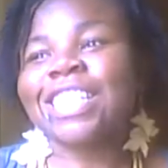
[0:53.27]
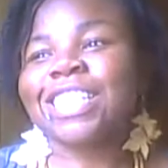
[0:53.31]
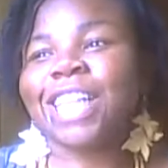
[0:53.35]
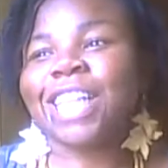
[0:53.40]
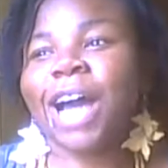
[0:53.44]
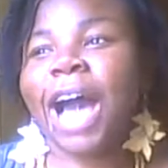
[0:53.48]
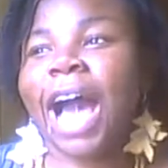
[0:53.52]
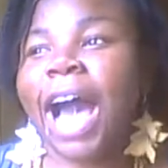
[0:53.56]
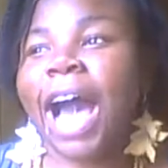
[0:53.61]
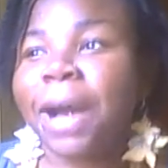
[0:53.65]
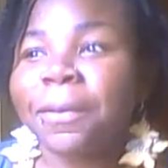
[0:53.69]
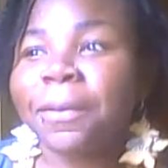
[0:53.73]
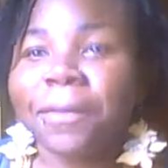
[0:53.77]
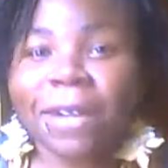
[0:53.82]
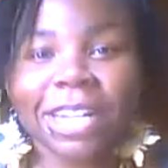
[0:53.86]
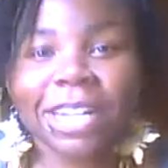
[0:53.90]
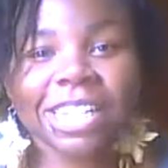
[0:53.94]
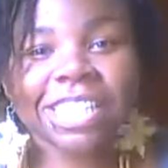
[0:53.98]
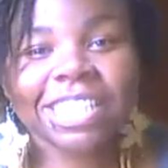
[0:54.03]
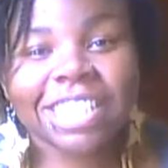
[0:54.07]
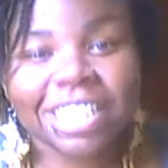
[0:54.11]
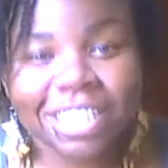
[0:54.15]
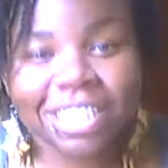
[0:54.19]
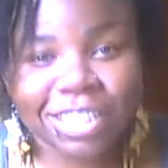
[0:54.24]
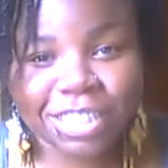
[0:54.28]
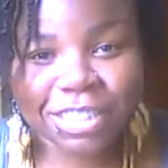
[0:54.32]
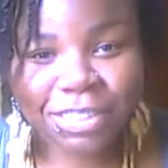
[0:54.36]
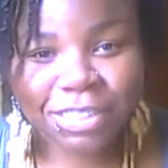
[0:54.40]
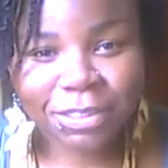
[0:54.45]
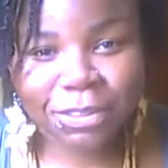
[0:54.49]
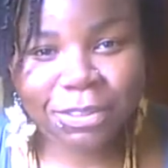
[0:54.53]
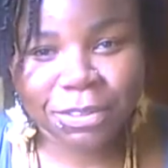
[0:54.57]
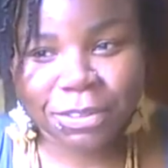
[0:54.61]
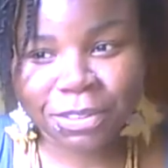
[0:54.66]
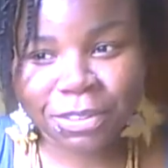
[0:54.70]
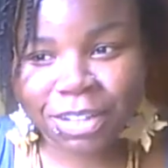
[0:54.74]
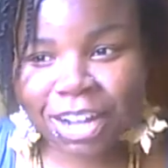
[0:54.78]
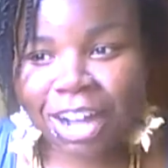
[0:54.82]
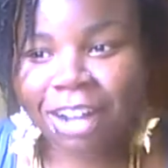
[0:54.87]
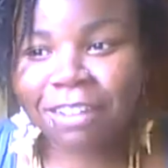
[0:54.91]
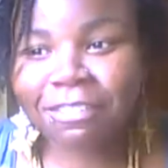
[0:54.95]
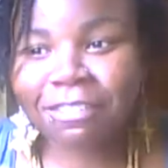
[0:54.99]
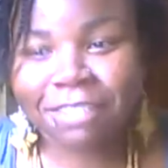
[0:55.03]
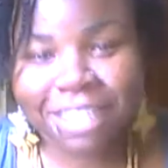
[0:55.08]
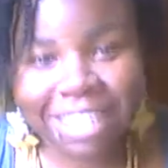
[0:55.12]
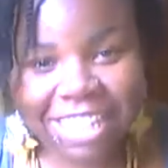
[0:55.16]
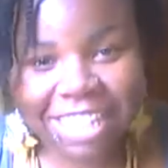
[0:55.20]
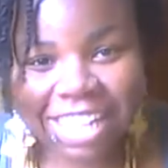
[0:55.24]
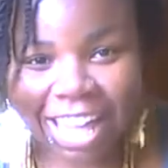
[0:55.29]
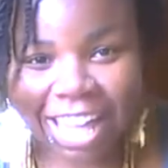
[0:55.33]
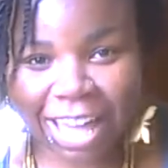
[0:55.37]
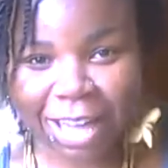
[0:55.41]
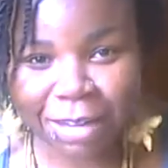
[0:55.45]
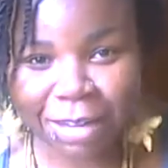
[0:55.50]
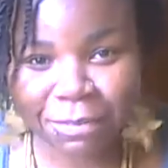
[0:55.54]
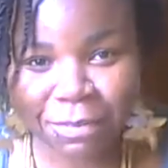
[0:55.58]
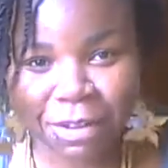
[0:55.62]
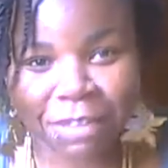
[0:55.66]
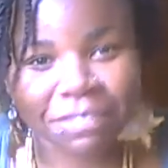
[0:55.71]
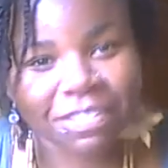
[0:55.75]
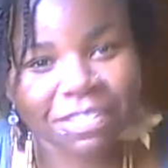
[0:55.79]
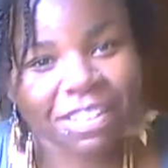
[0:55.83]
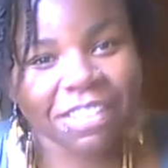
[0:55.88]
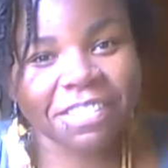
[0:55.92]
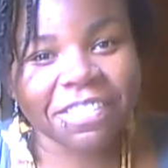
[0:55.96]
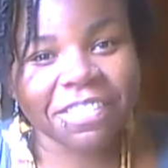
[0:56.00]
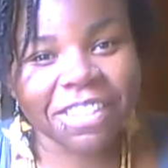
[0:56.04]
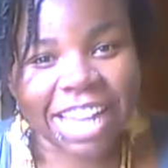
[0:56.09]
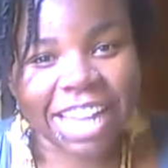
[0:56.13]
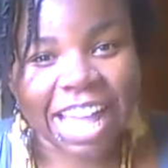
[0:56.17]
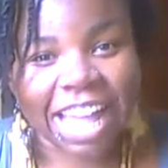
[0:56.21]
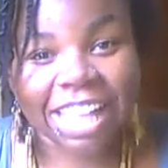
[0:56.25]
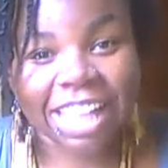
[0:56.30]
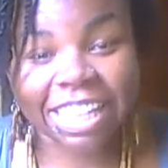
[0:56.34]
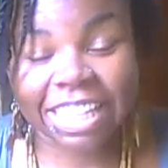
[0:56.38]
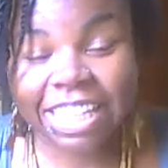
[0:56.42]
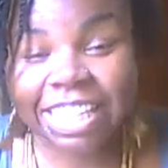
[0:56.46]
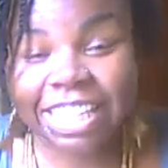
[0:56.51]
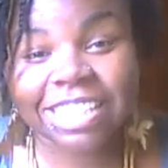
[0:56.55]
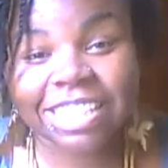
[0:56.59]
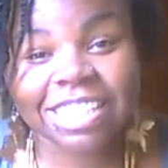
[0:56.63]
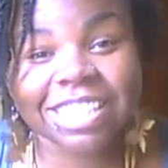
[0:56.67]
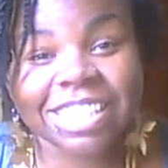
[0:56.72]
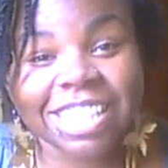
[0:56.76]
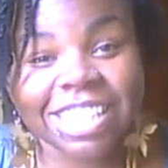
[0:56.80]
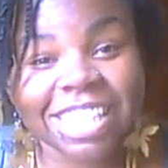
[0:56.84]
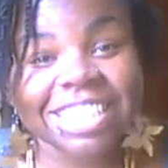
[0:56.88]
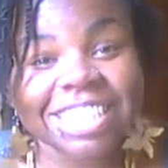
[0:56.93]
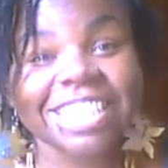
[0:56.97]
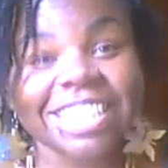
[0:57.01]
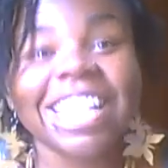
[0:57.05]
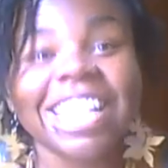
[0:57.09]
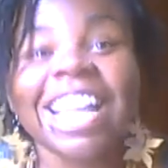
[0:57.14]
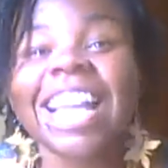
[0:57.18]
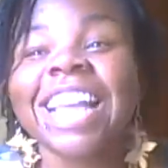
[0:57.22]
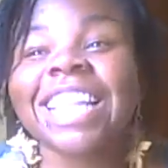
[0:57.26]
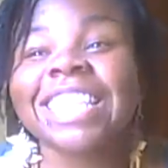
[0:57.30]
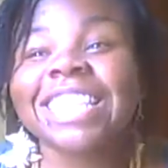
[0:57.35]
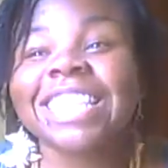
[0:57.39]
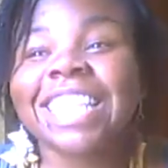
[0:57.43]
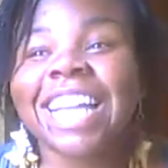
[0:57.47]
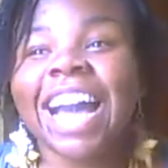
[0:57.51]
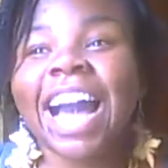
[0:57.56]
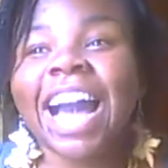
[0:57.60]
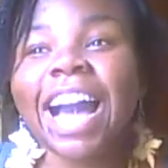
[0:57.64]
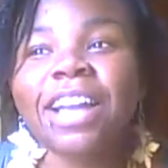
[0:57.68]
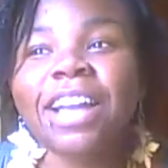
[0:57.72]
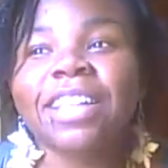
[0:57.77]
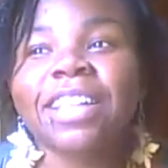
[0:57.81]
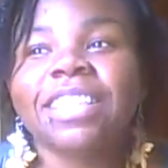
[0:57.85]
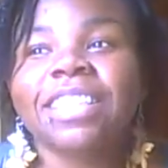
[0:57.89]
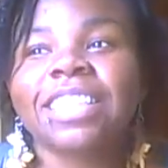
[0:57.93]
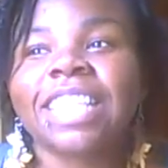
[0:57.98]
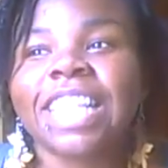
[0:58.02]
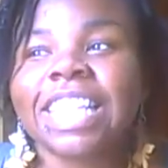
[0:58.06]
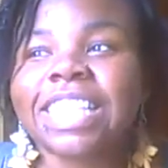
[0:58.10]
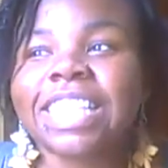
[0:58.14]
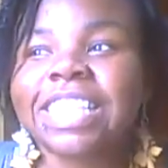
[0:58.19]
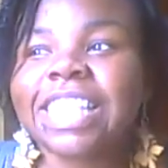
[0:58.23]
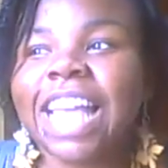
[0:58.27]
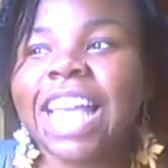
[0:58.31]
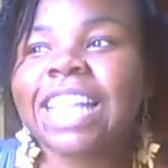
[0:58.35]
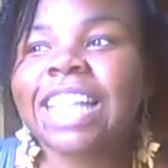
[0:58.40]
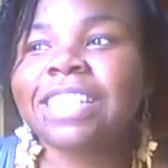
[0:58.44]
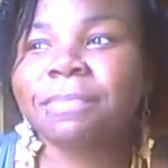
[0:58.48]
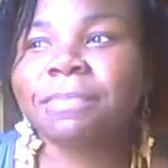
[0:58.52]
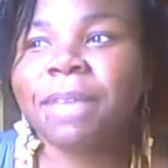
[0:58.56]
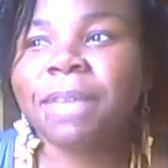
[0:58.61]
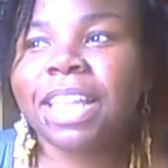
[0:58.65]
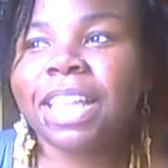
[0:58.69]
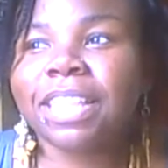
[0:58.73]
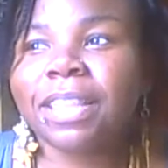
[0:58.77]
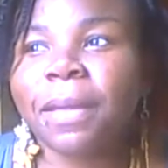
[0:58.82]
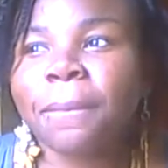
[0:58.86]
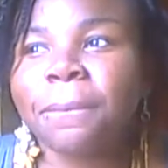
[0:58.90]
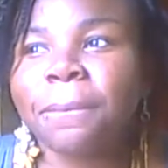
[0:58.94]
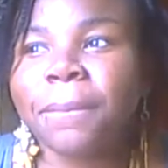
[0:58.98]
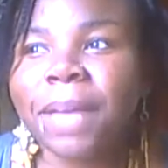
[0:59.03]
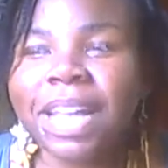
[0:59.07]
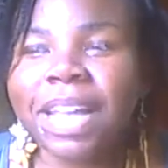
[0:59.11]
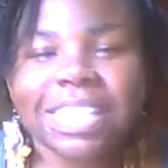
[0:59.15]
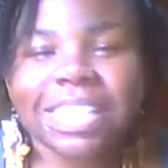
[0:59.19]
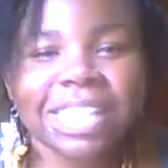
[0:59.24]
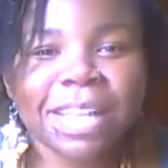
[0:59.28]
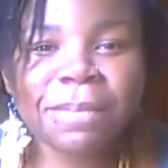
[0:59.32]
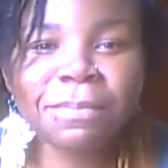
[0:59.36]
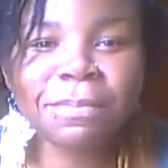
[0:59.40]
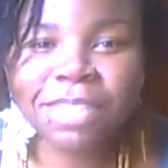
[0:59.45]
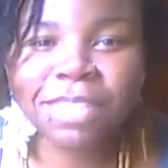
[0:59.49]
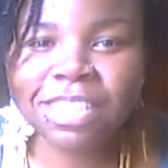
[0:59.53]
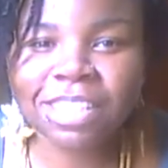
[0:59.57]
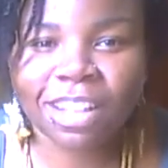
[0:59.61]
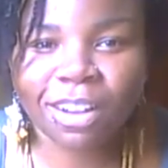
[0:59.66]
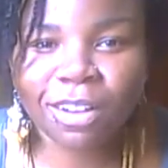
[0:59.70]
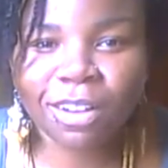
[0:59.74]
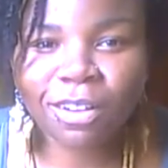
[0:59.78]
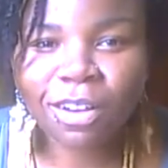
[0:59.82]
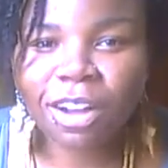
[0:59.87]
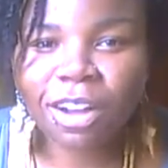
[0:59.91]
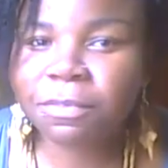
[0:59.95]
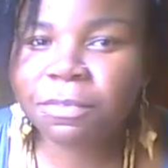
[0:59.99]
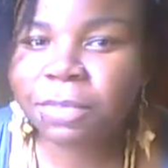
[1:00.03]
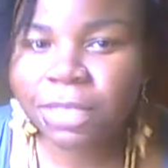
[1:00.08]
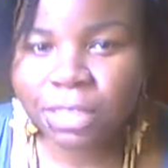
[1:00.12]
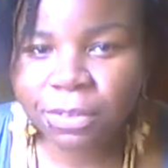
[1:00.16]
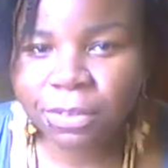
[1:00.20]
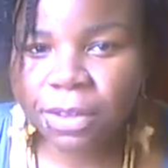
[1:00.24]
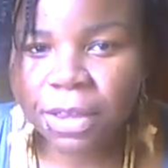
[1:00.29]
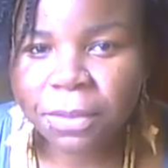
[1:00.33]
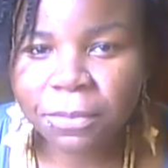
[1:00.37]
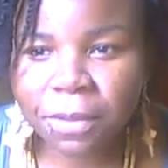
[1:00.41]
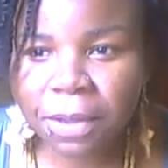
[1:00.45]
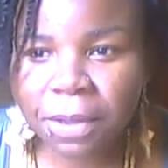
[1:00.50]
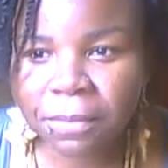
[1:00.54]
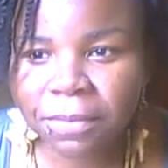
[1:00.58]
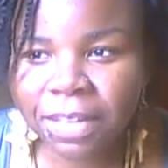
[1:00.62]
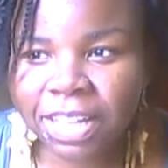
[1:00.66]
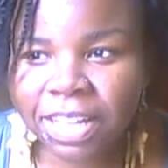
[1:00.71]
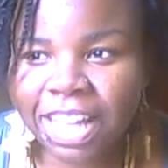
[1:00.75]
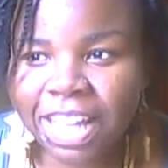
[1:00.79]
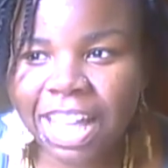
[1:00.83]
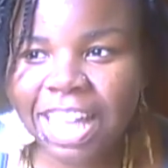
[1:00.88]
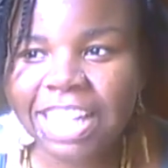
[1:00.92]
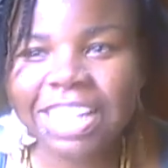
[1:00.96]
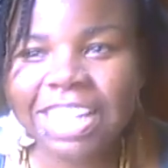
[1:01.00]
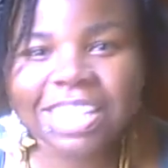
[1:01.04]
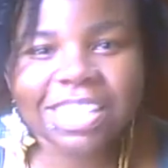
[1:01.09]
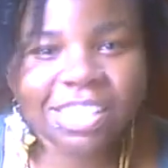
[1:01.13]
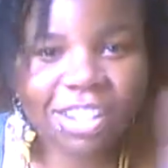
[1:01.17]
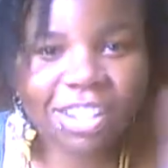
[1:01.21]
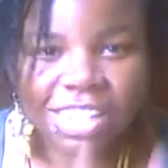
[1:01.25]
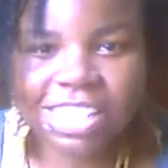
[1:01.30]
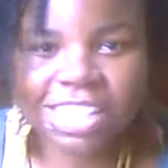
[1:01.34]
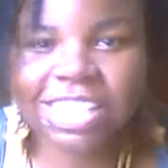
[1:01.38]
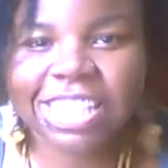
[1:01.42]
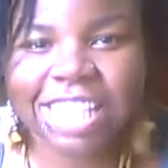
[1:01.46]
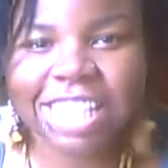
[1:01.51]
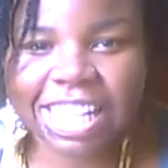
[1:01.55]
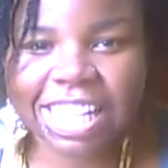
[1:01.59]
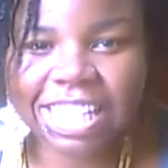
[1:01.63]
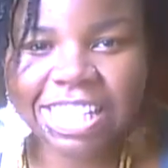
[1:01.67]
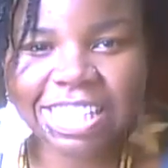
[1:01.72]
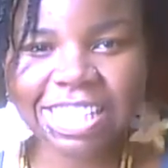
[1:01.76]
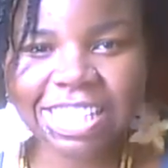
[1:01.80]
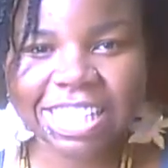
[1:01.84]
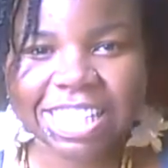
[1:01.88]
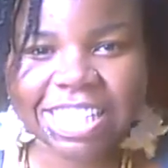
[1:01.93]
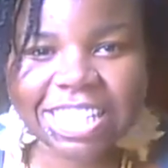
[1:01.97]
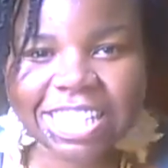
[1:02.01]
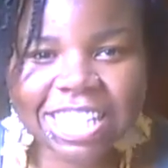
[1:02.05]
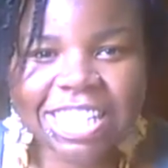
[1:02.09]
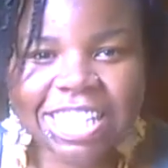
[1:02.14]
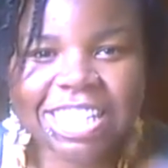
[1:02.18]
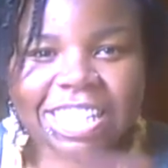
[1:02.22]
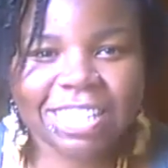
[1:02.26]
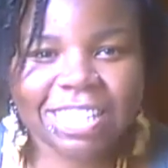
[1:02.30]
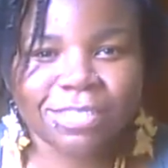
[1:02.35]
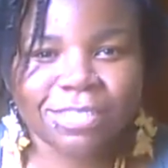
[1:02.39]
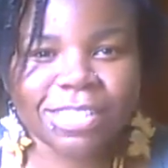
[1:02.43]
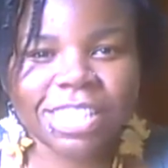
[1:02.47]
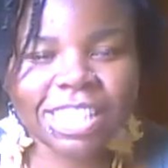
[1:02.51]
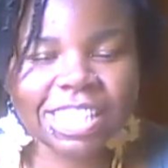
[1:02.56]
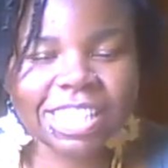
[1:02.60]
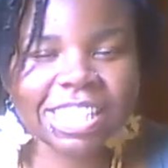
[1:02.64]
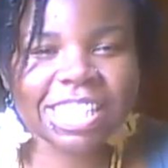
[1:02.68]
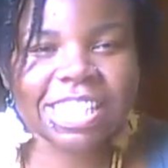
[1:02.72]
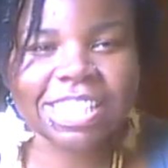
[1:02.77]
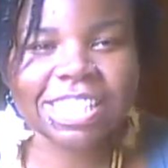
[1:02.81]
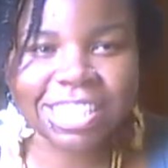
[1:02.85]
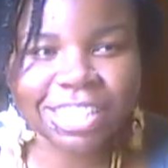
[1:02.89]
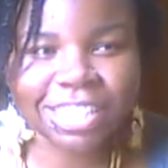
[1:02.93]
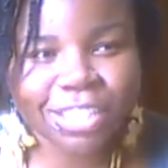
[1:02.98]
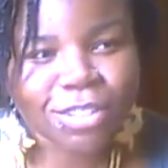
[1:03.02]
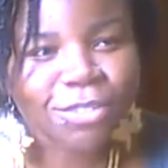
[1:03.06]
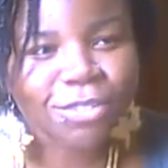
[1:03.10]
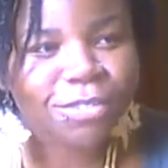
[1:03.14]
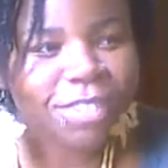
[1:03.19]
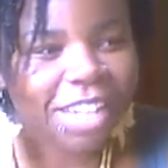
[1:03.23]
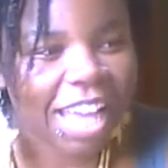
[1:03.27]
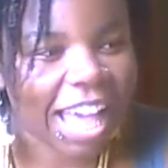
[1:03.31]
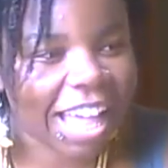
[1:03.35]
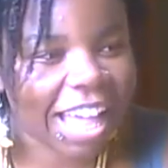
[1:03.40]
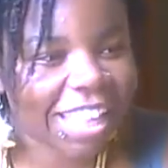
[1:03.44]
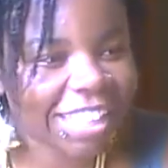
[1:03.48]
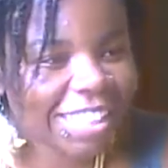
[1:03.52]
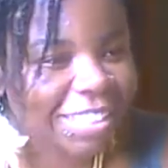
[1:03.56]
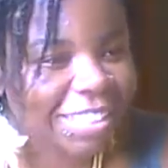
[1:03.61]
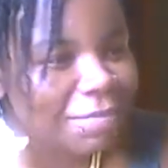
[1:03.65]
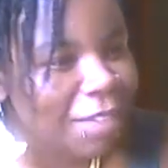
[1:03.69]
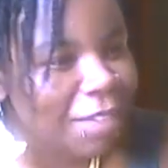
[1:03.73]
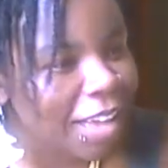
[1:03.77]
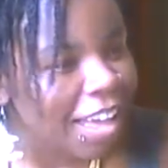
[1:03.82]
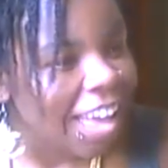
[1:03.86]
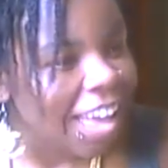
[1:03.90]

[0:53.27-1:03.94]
So I wanted to do a recap of the finale because this has been the best episode of Between Women, and it's on its second season. This was the season 2 finale.